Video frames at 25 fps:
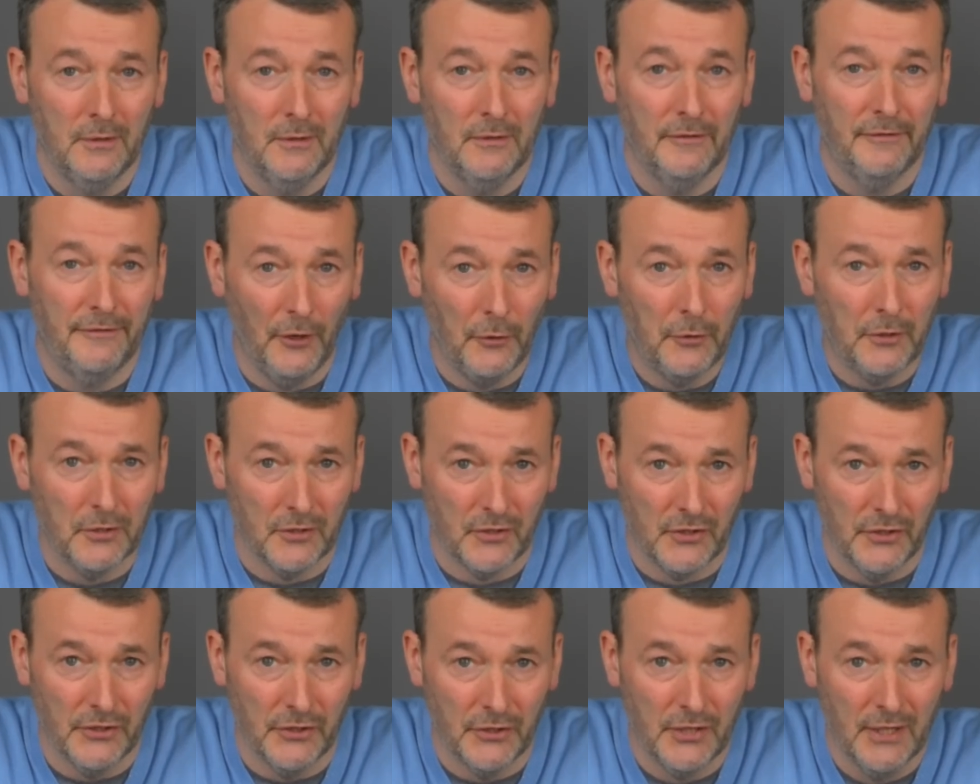
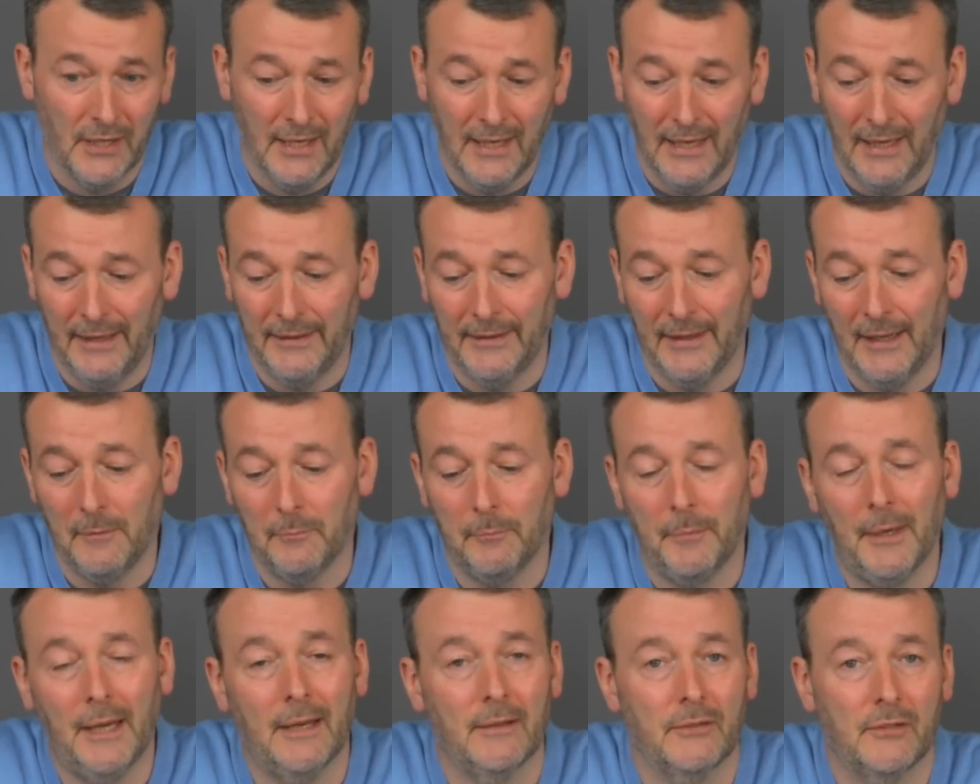focuses, and then
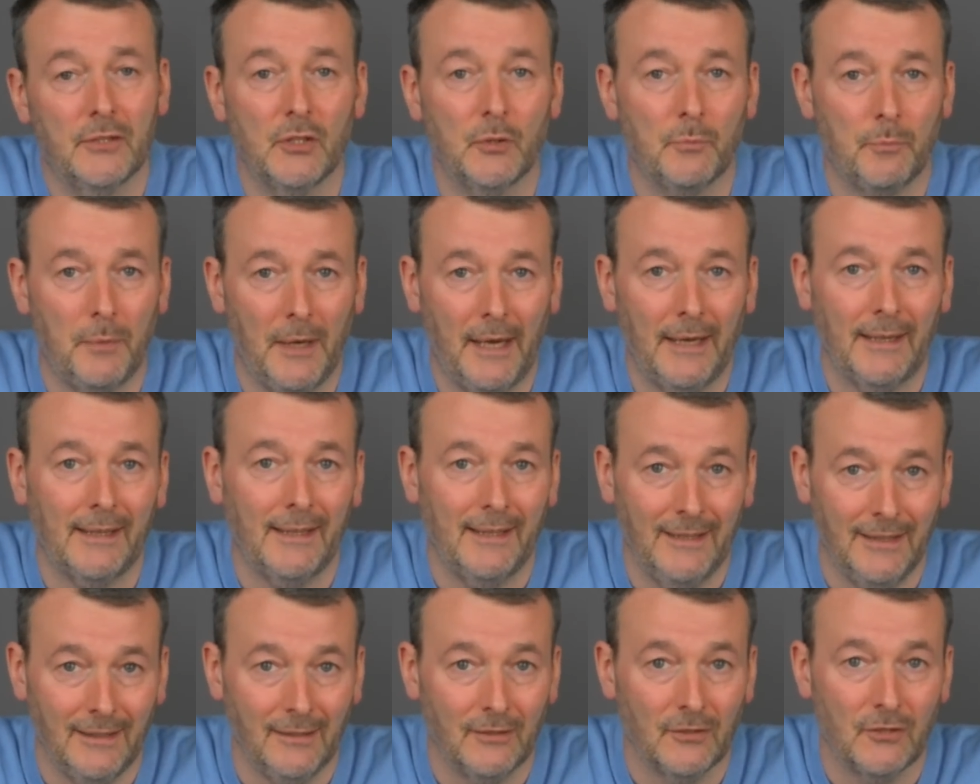bounces back
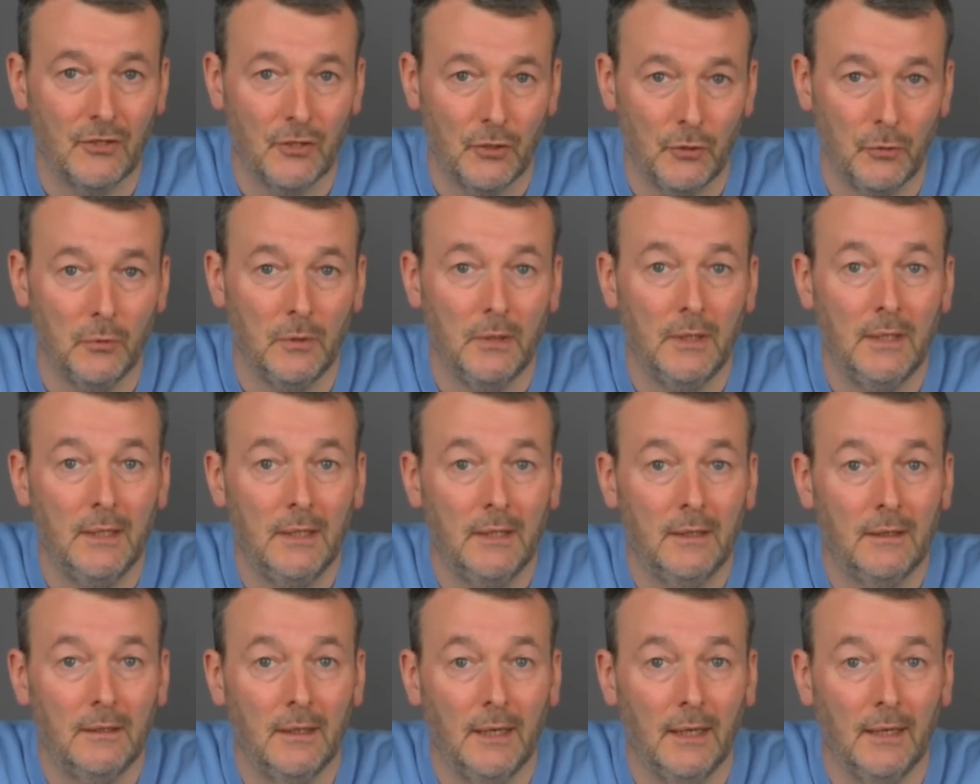into
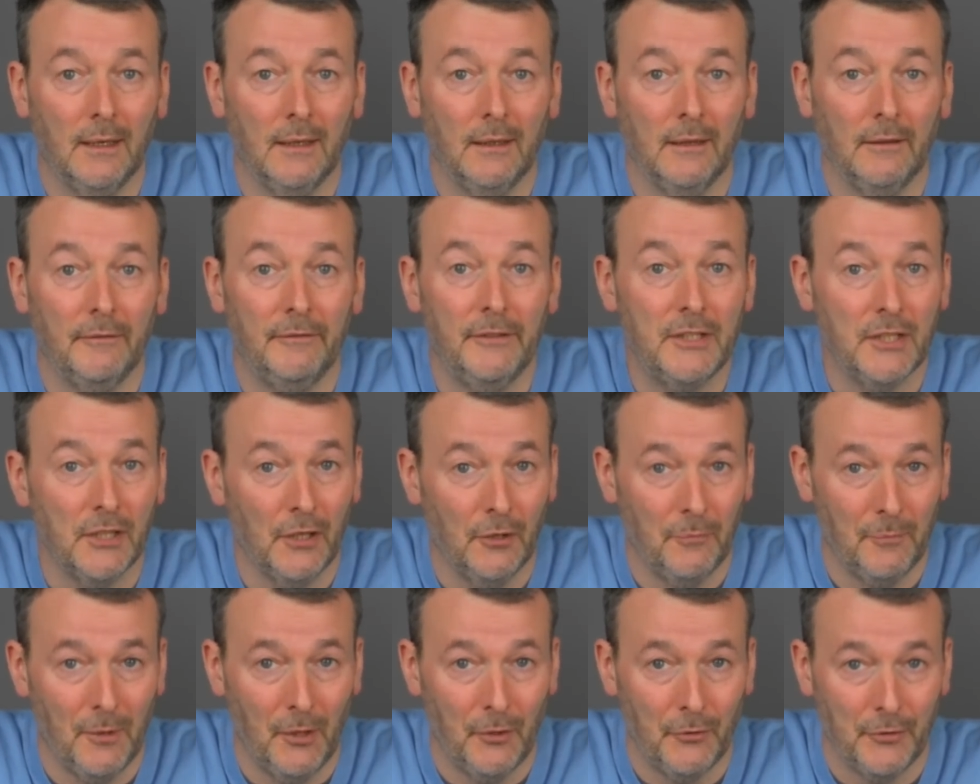video
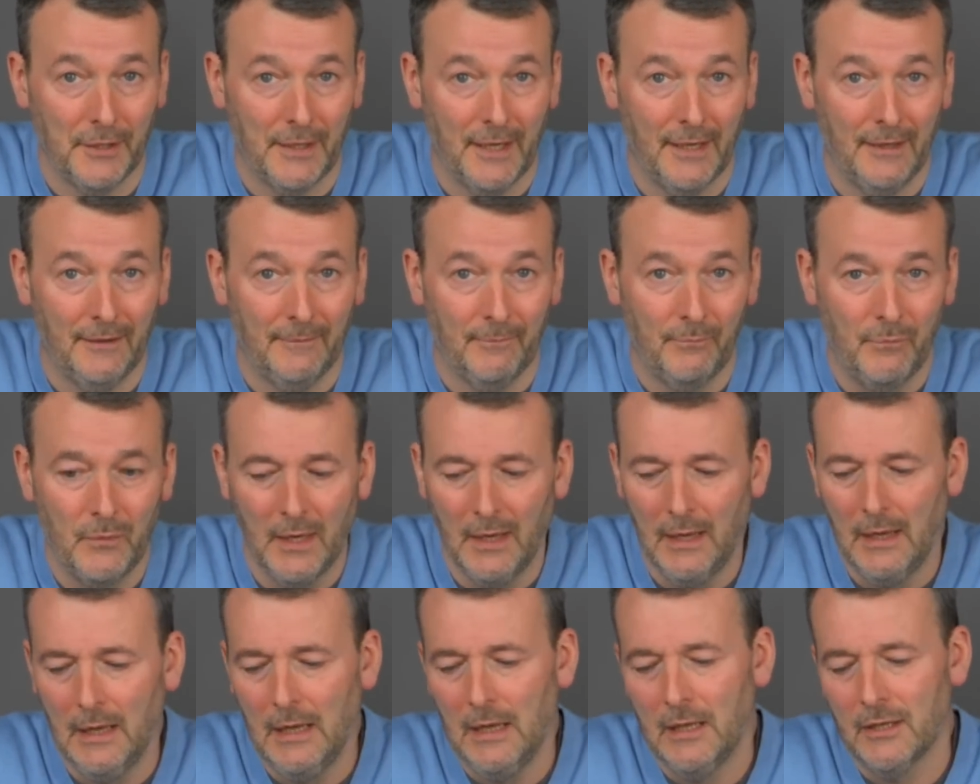mode again.
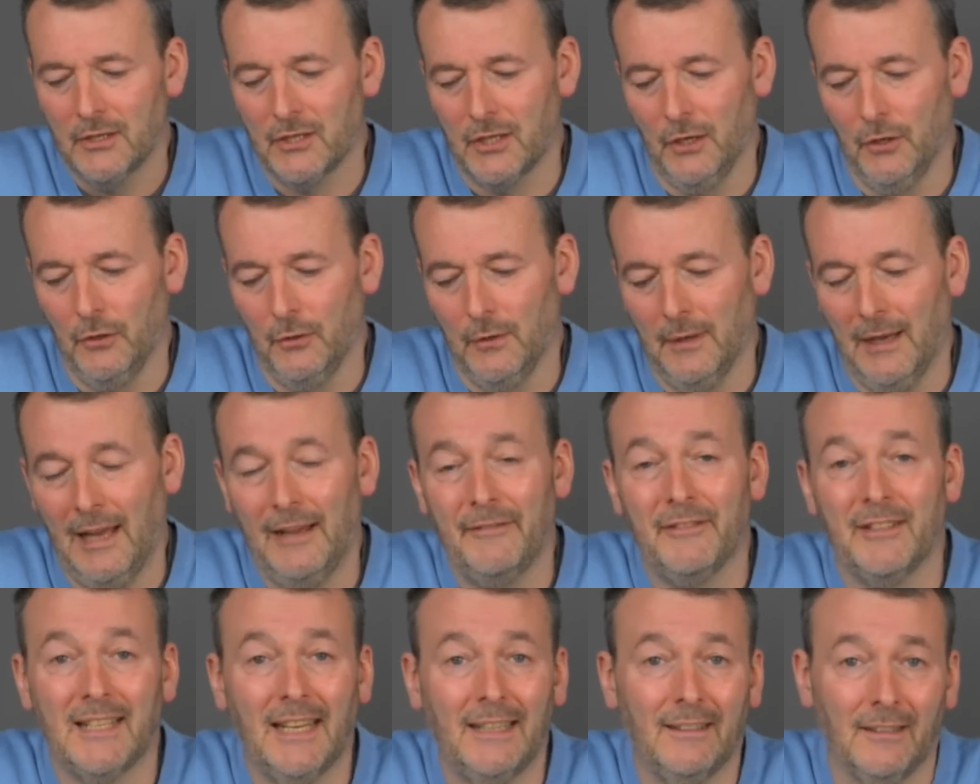So
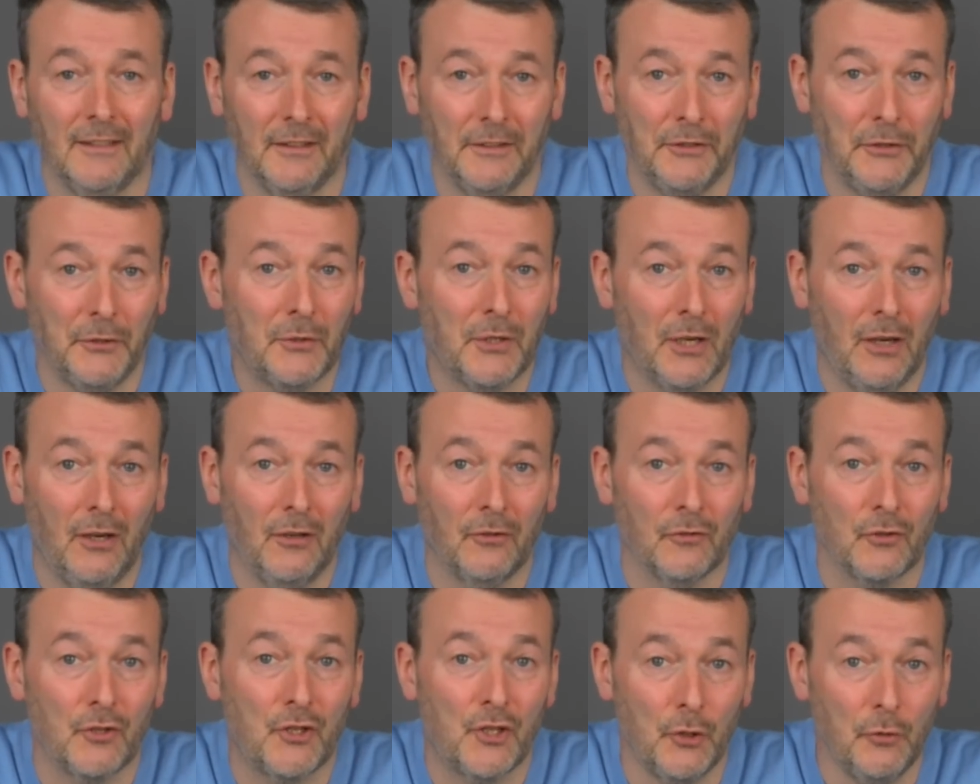evidently you
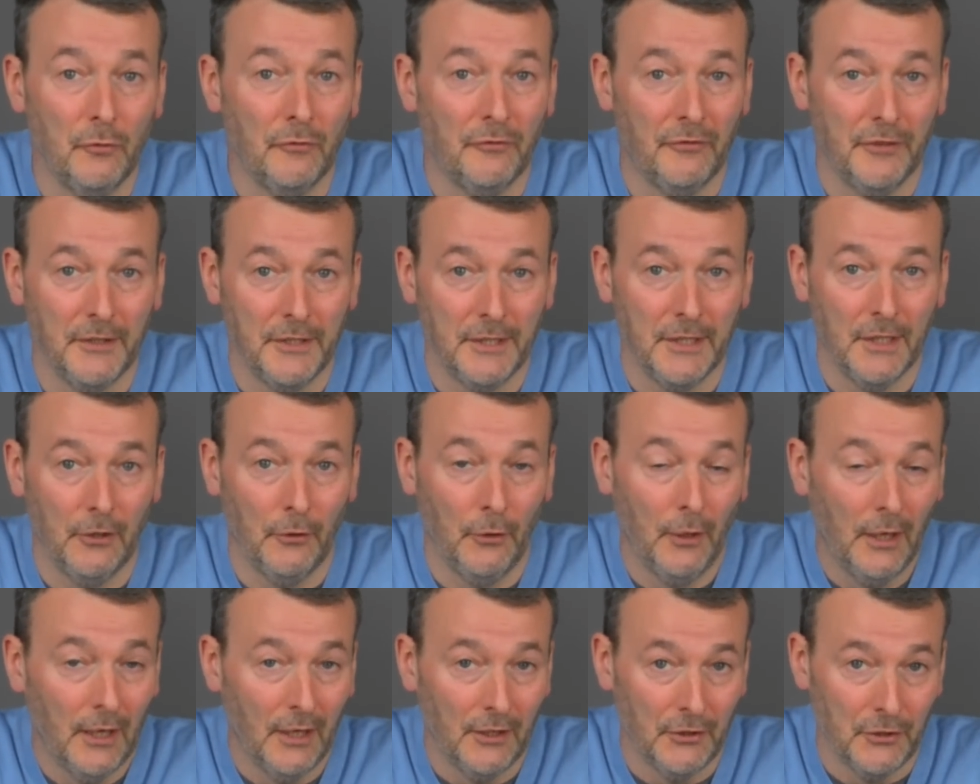can't shoot video
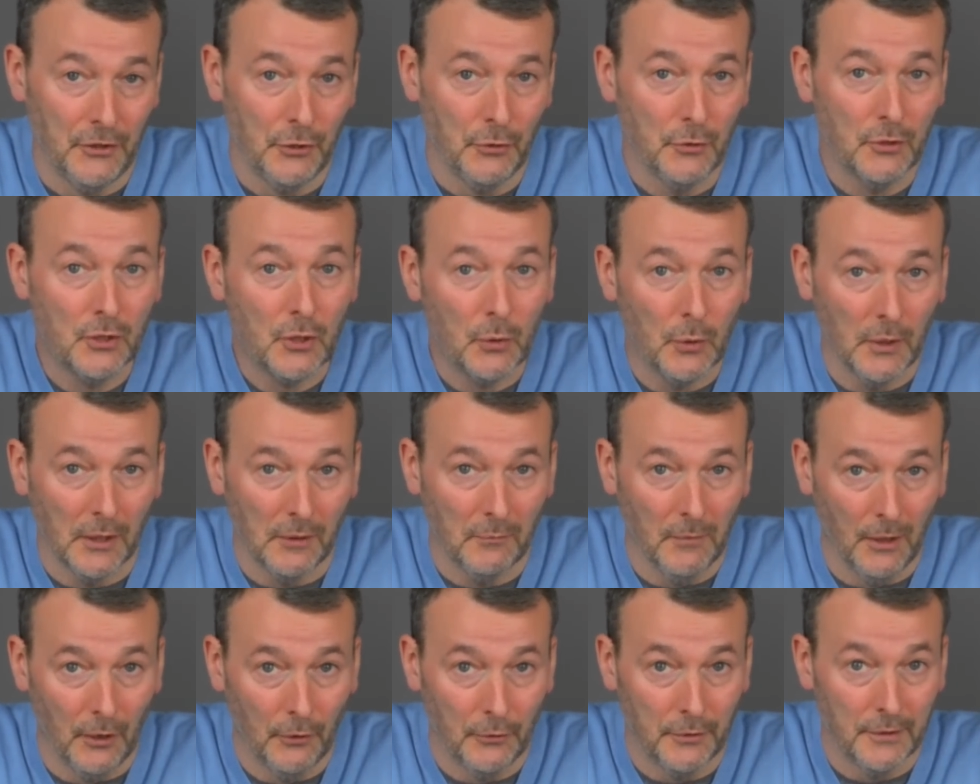and use Quick
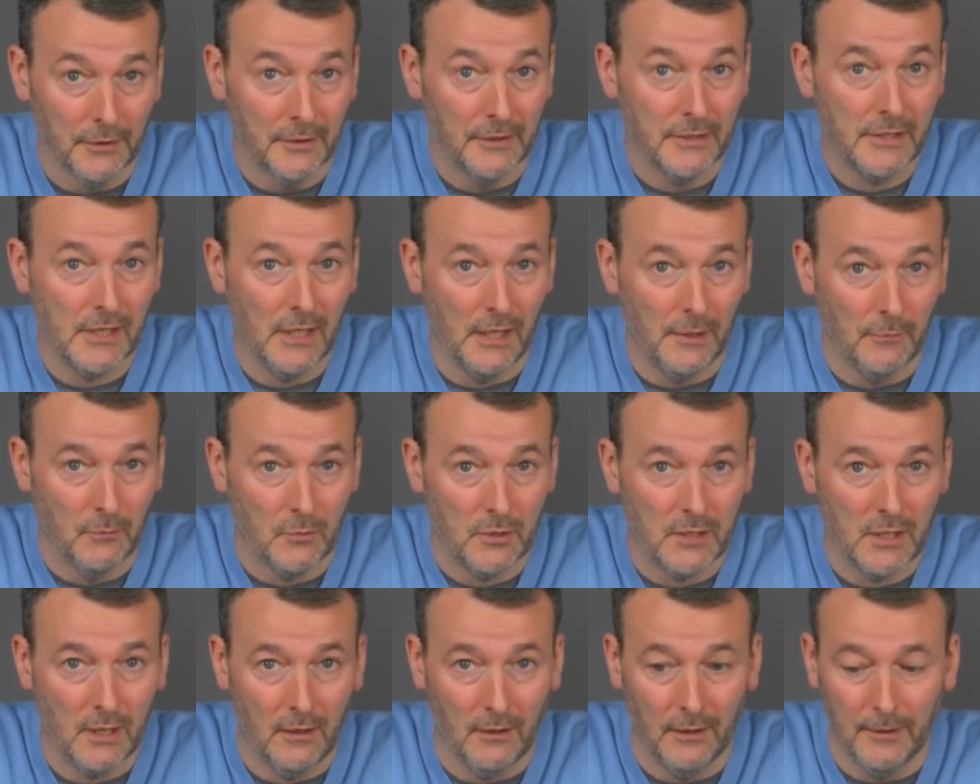Mode at the same
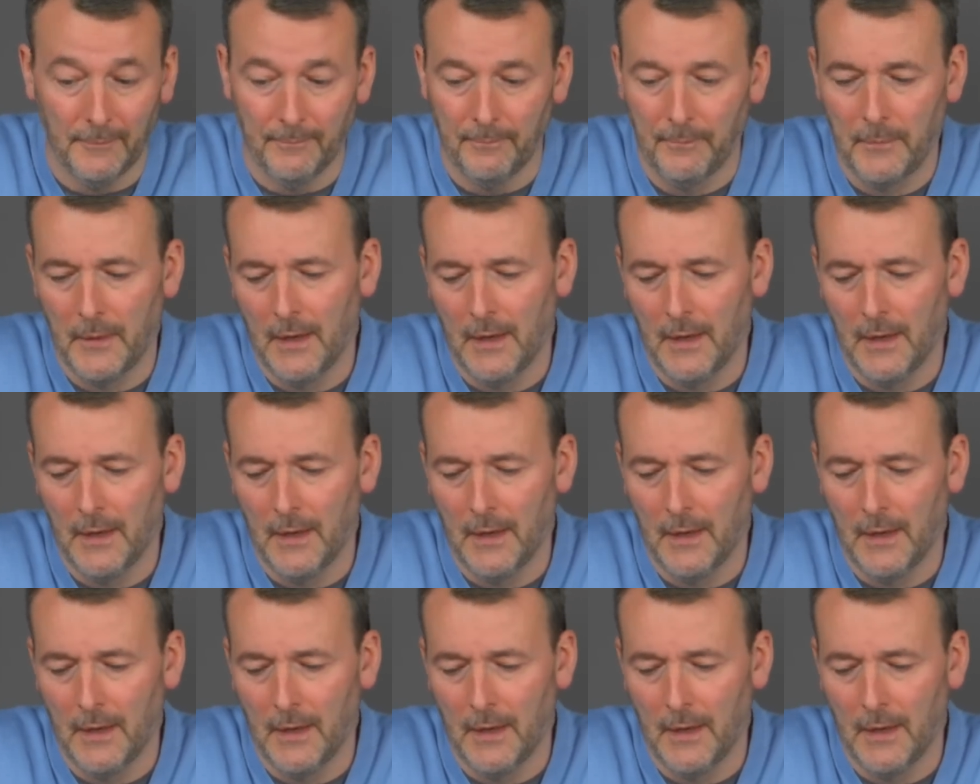time.